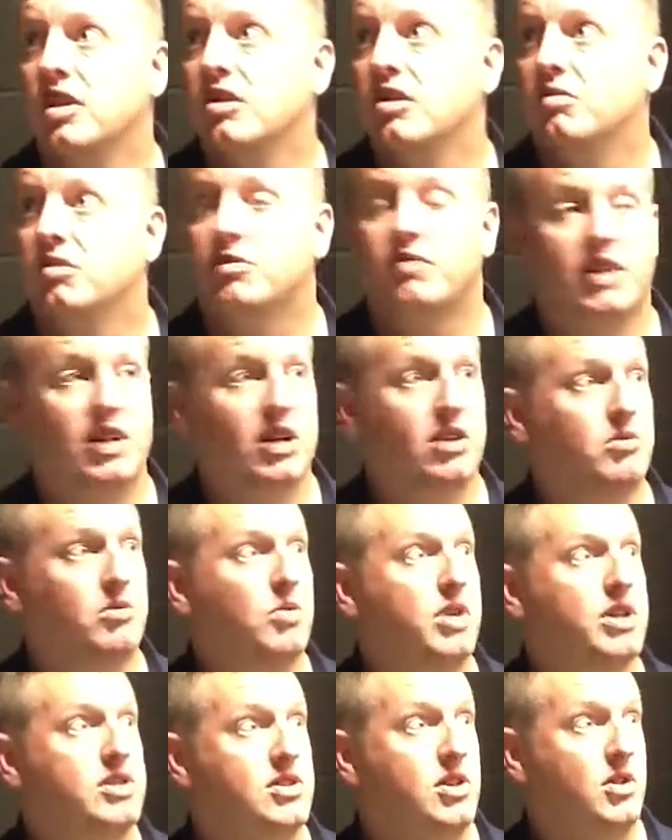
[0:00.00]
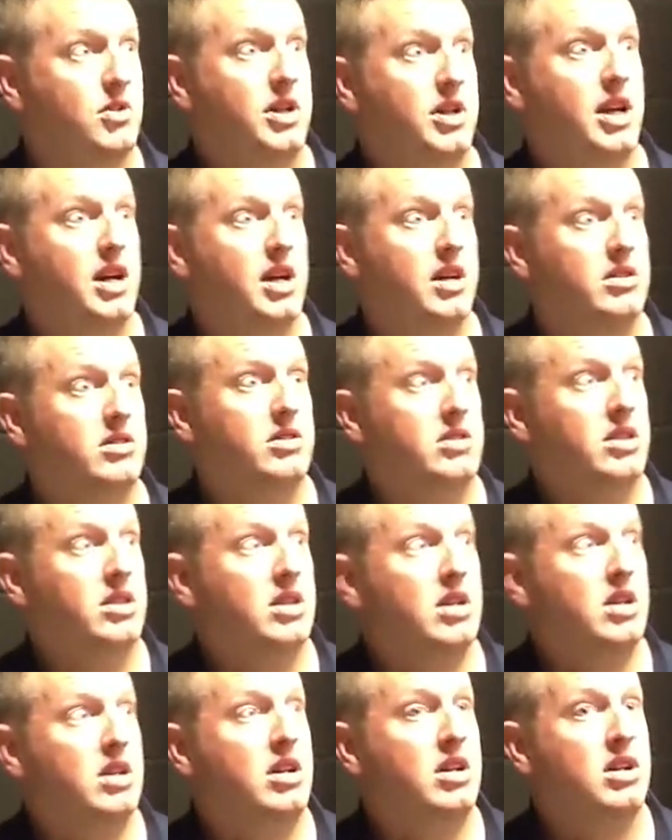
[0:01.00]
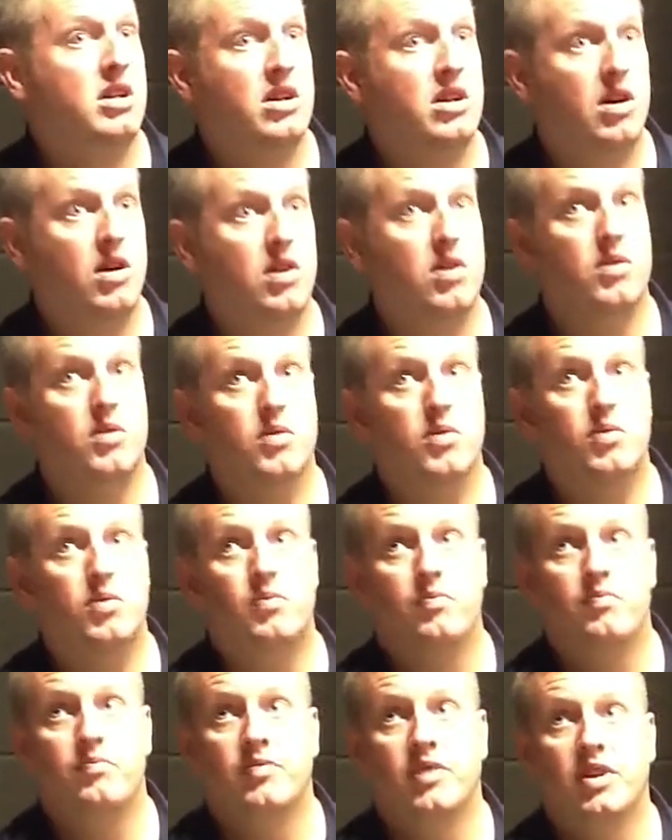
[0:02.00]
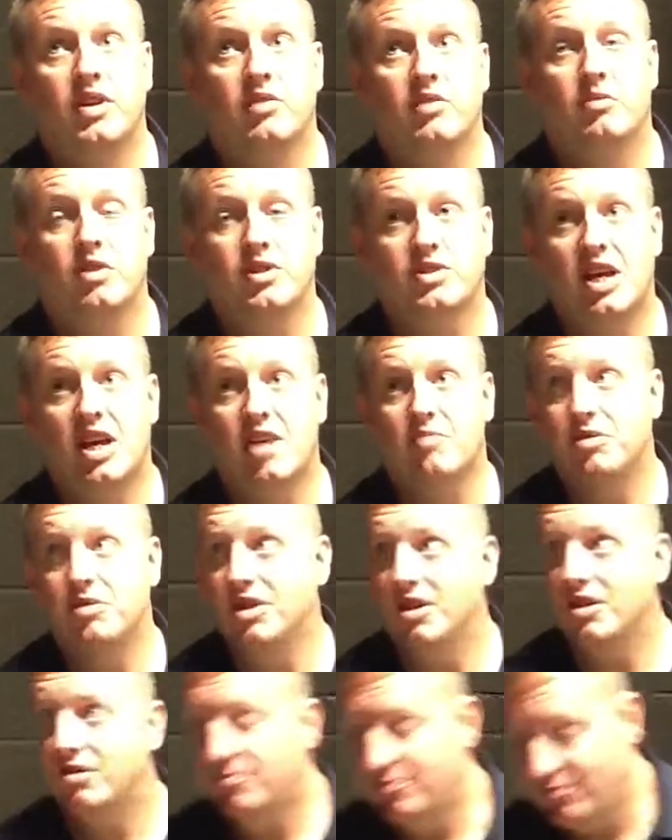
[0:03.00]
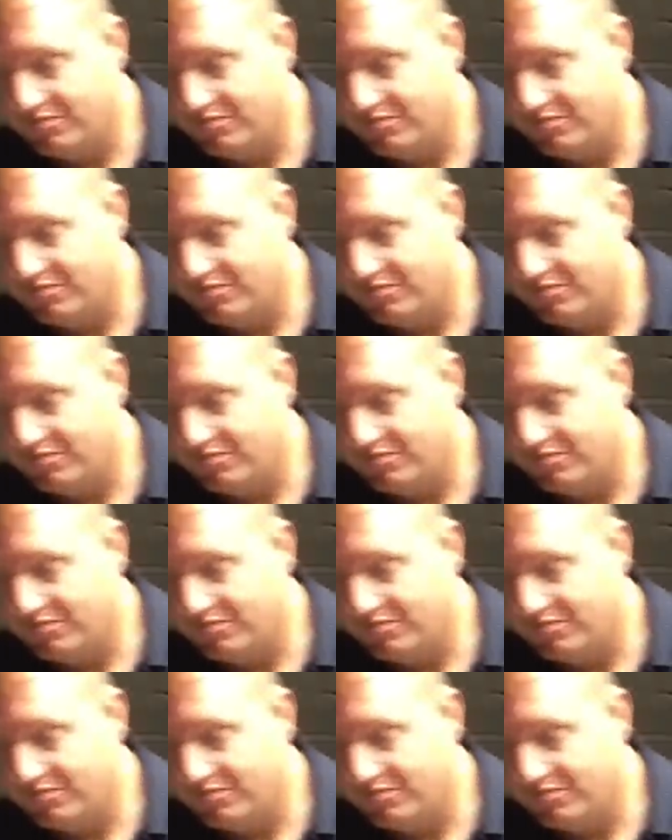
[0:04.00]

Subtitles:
Figure out what's going on. Oh, what's happening,